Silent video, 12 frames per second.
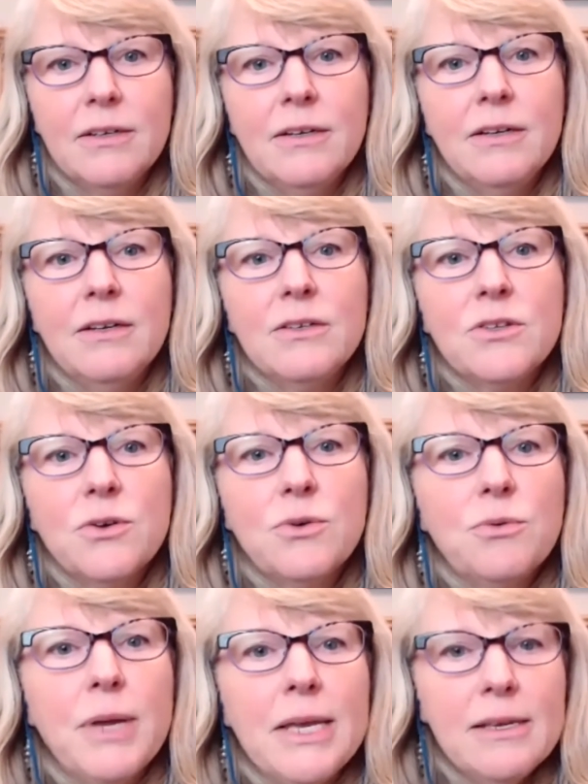So
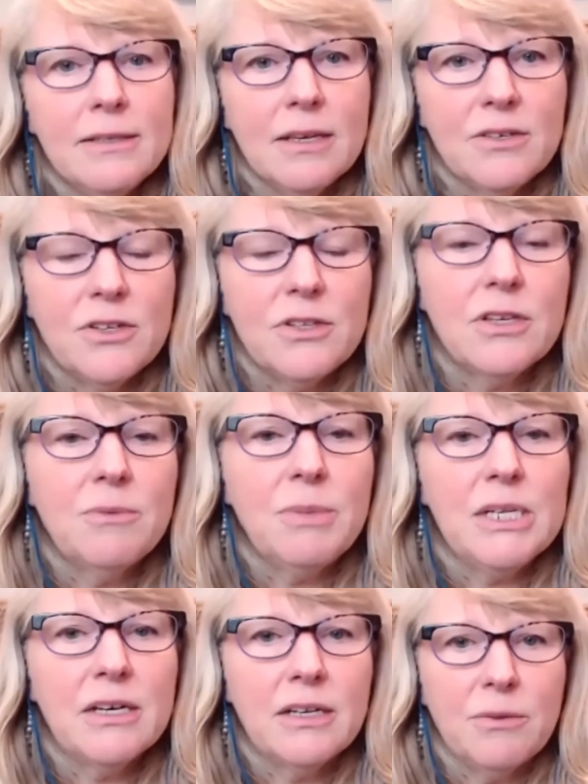Reiki sessions can be
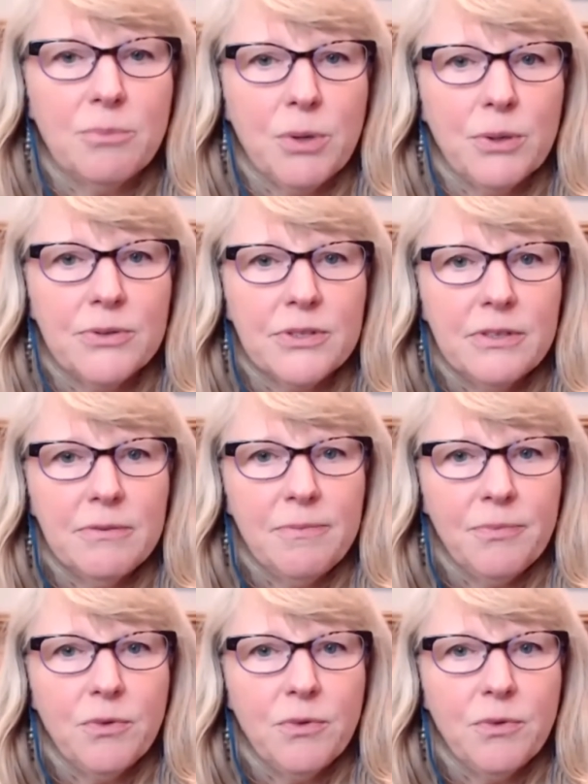done in person